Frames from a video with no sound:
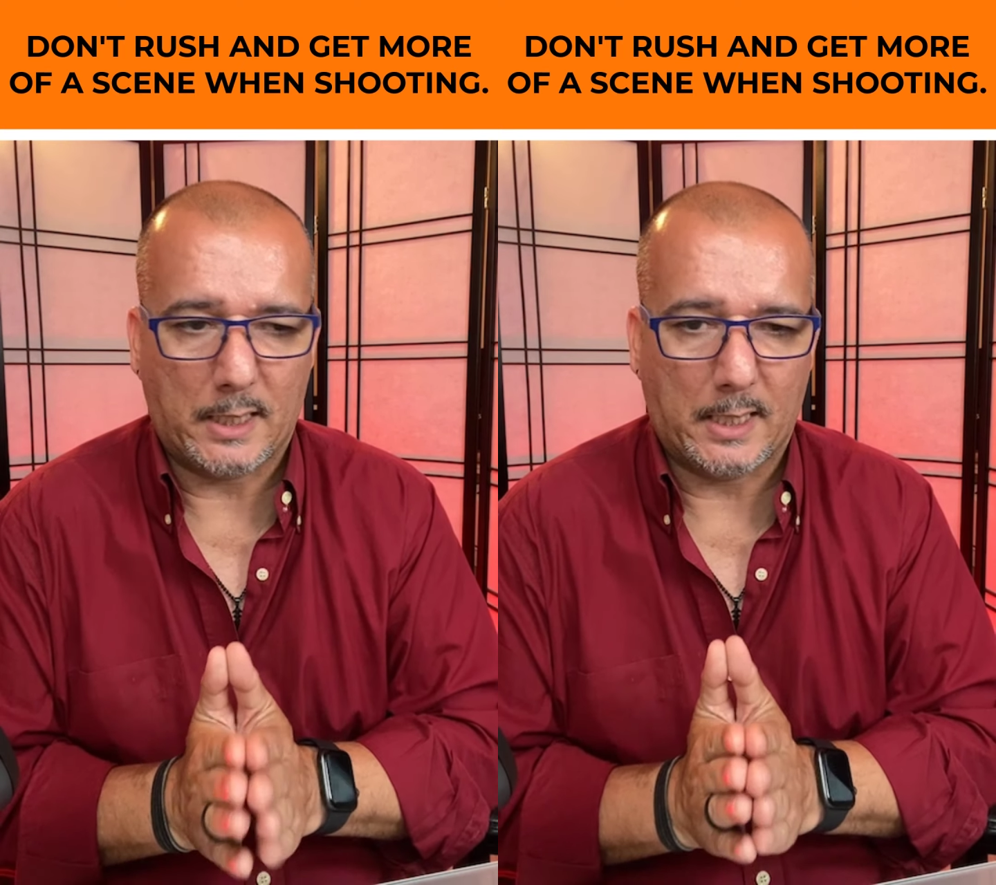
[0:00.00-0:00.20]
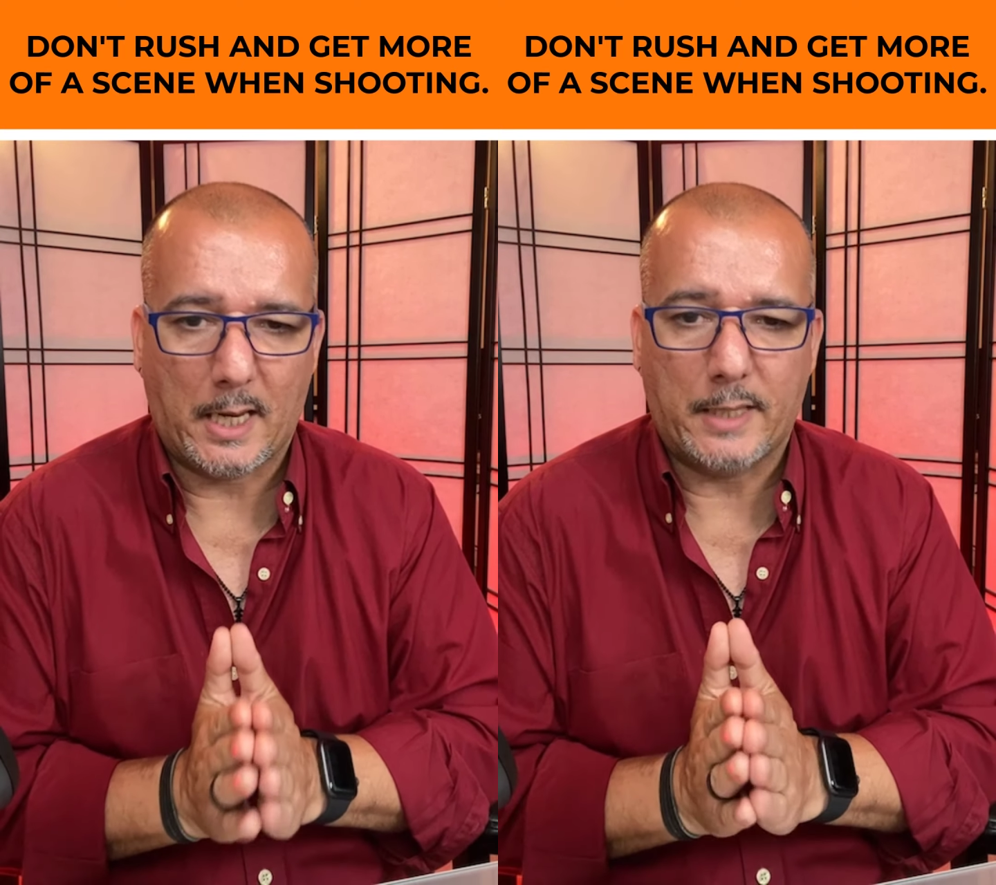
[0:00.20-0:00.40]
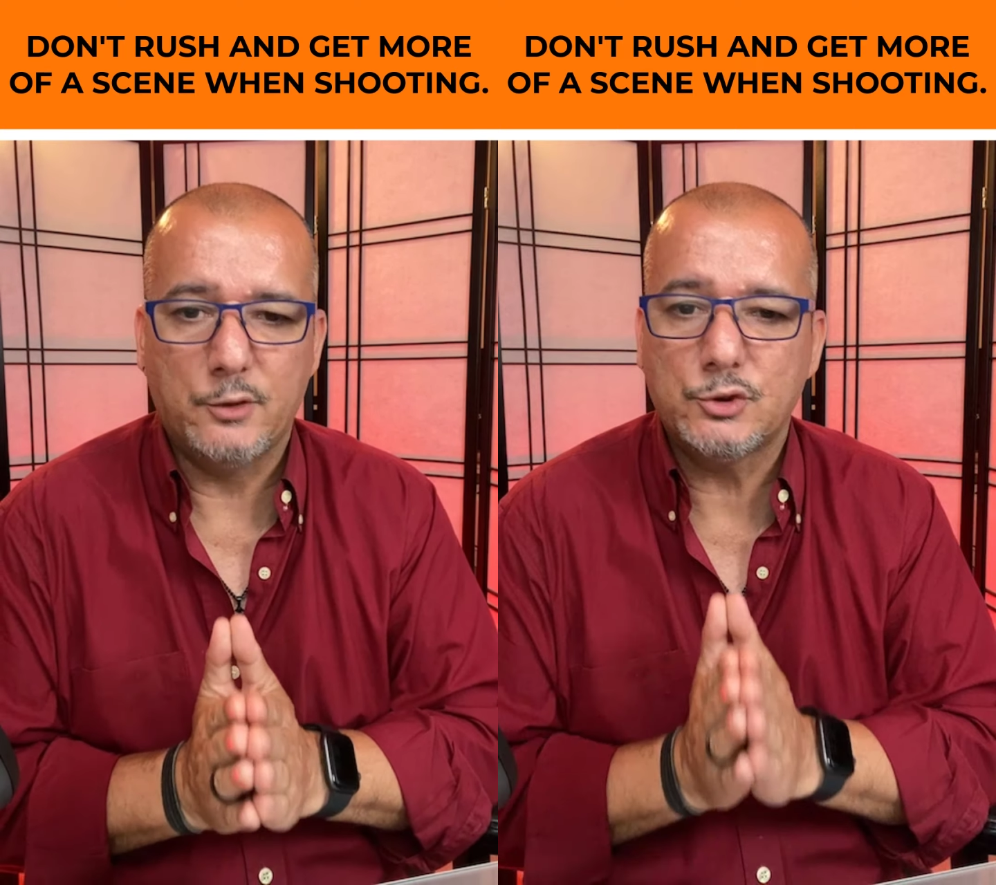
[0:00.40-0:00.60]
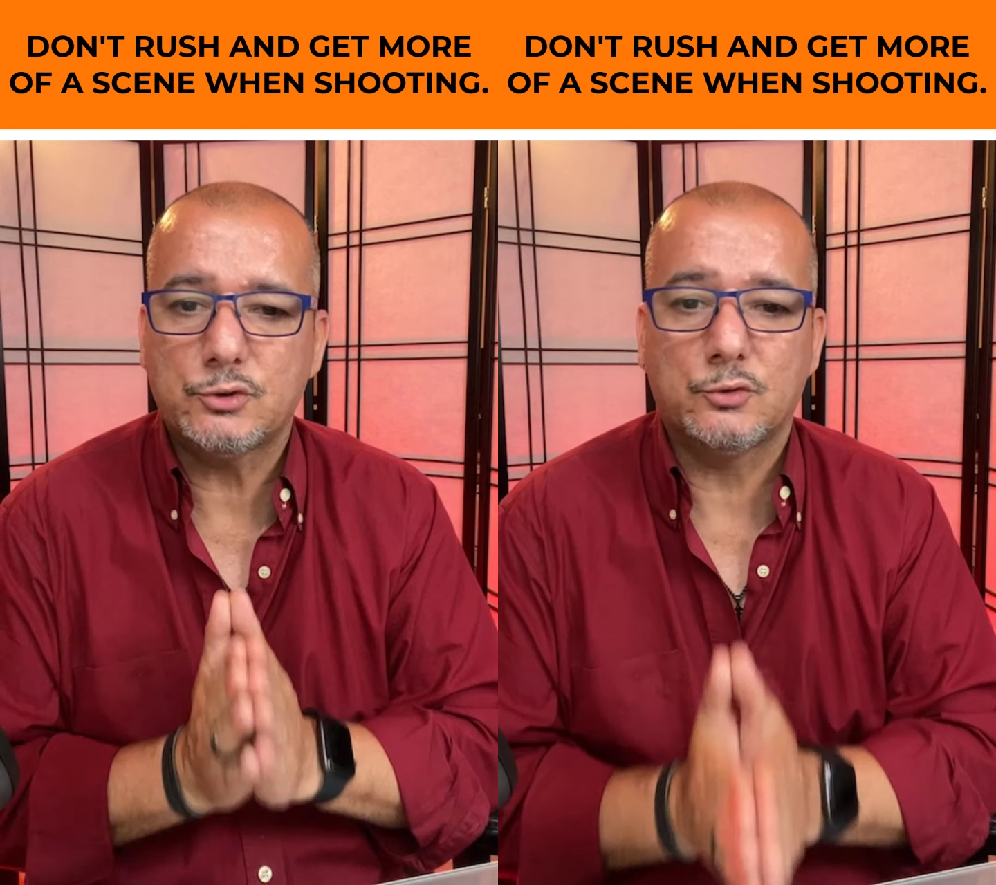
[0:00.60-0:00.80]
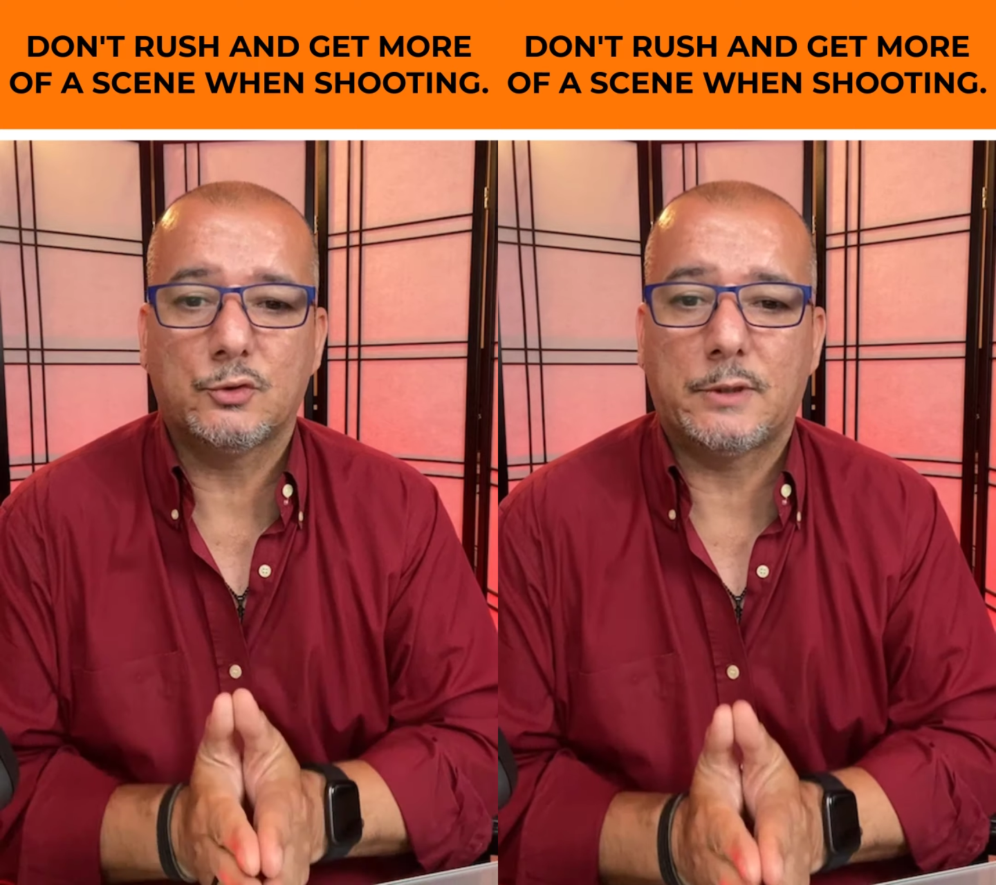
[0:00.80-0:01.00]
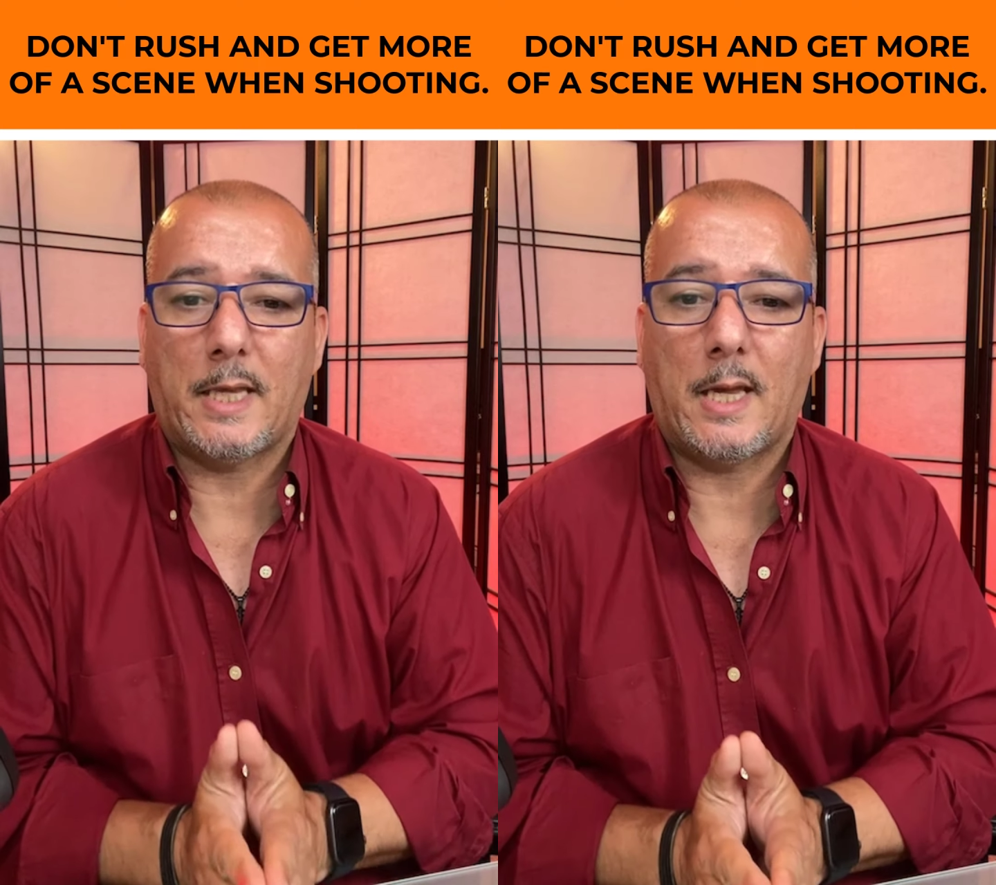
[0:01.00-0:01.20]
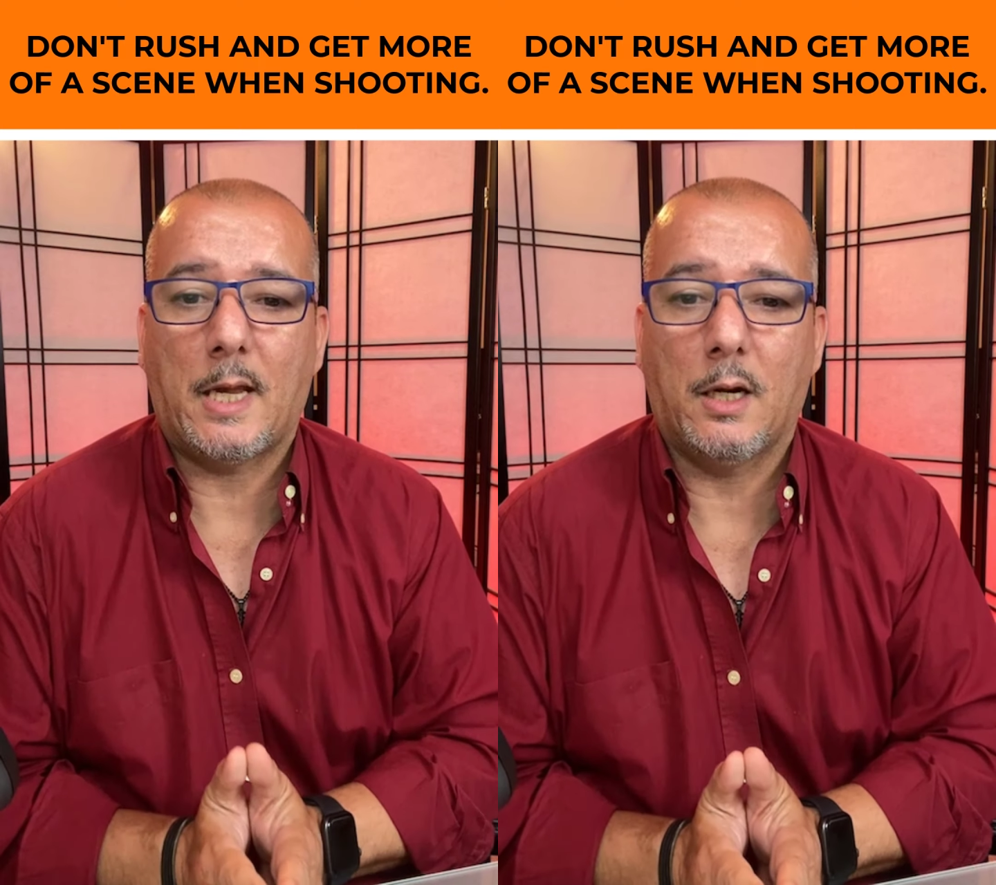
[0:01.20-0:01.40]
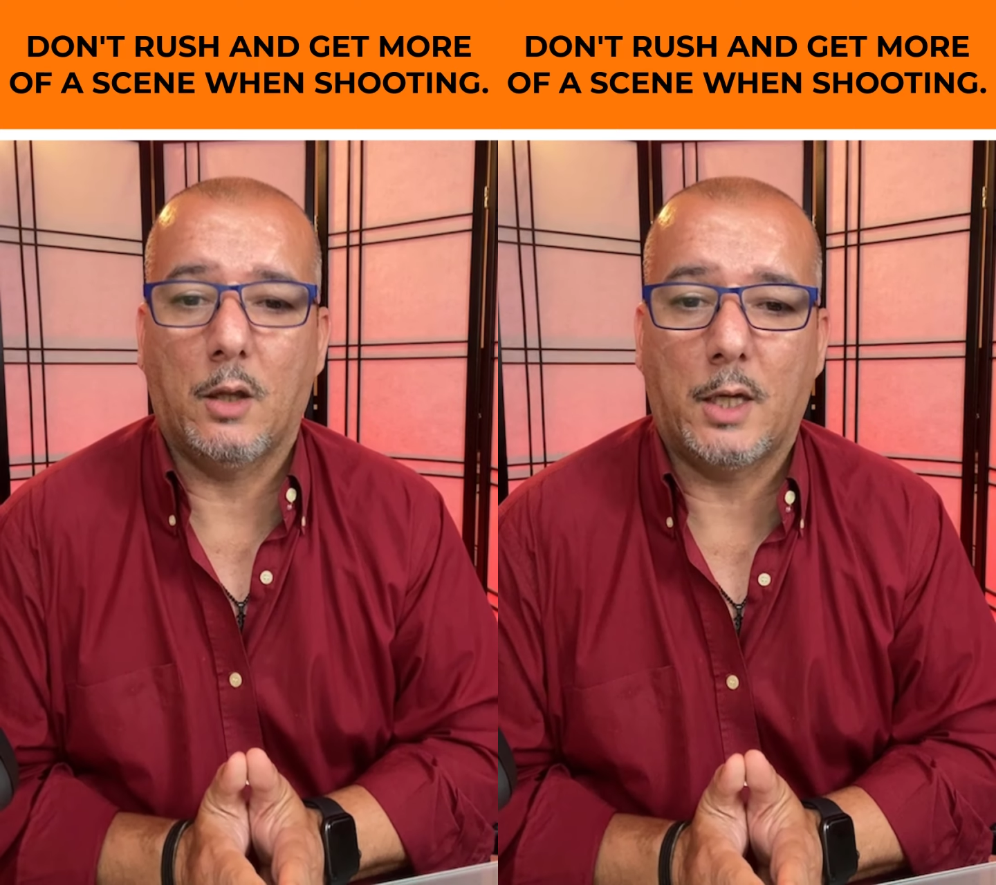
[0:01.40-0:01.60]
and I used to do that
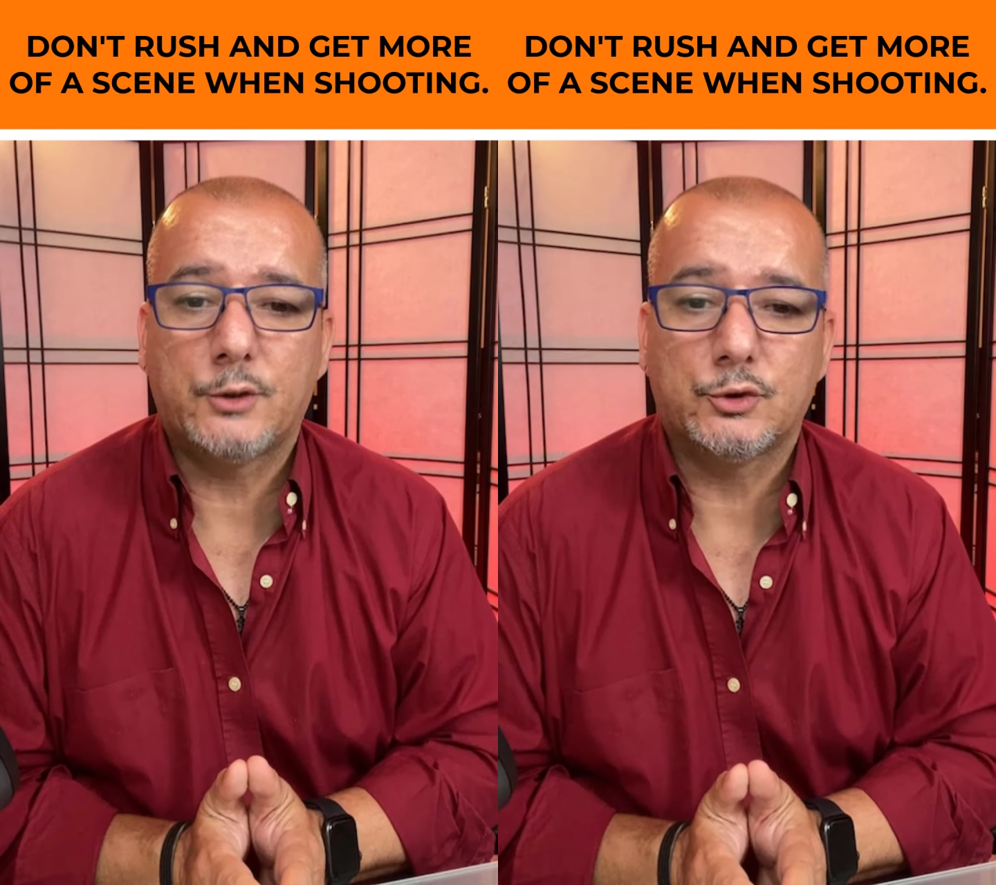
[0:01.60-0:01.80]
a lot